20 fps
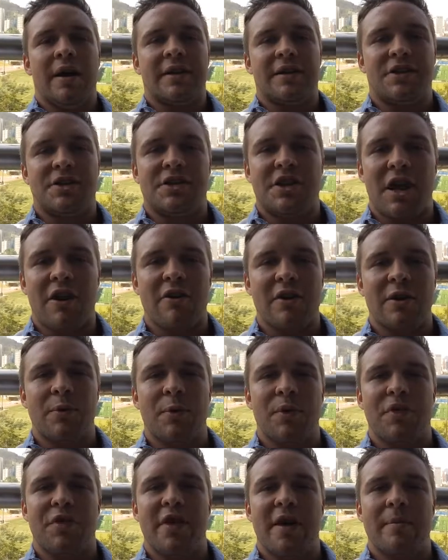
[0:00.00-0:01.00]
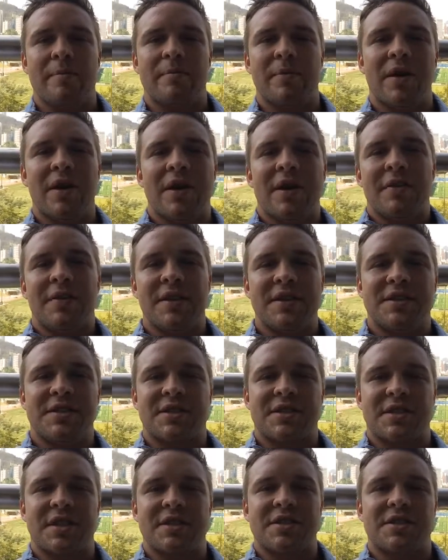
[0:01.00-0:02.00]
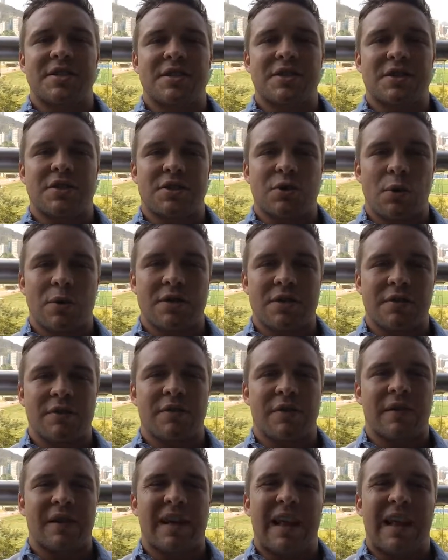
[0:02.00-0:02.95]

sharing with them these sorts of